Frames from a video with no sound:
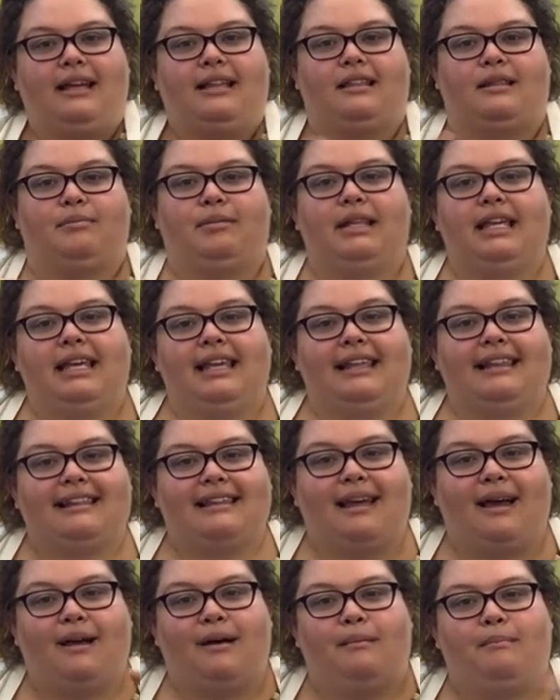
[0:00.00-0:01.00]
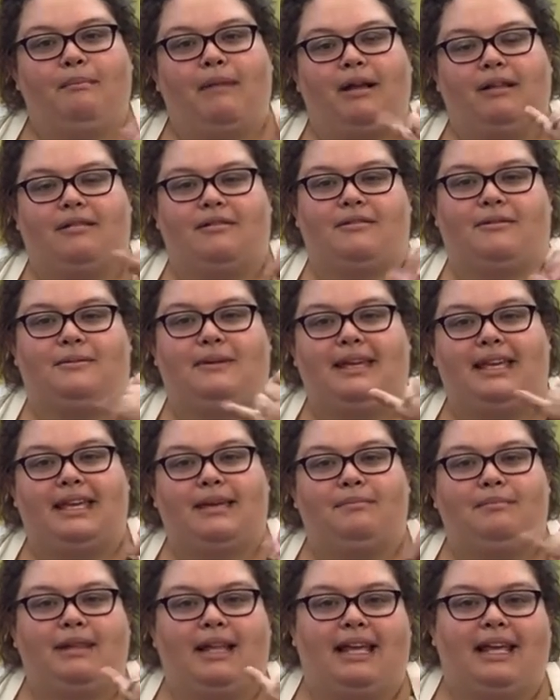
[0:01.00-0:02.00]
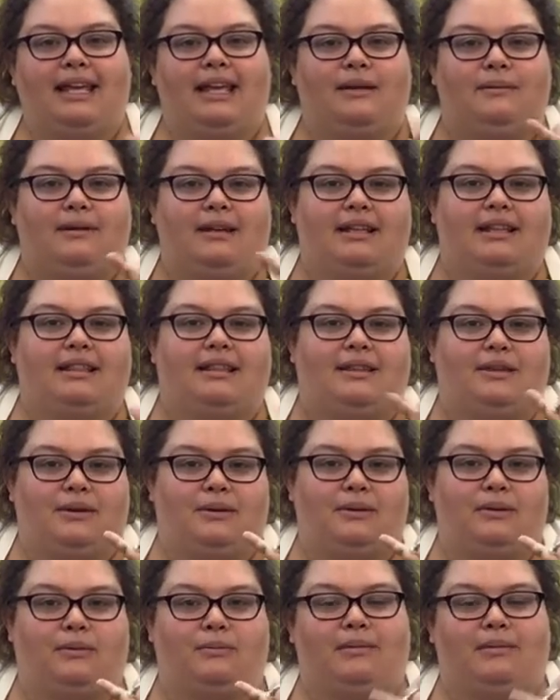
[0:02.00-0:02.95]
to please come out so we can play with you.